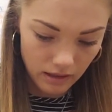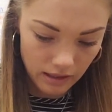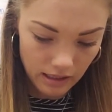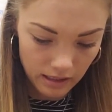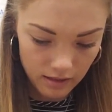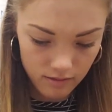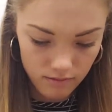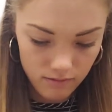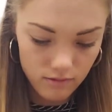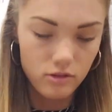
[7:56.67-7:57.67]
Again,
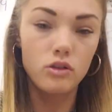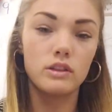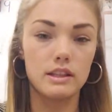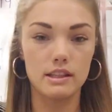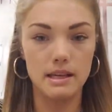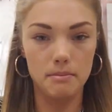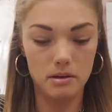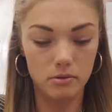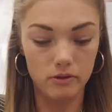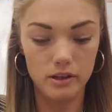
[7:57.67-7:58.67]
don't let the tape
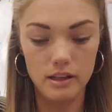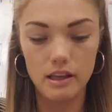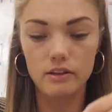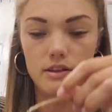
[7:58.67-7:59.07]
come over to the other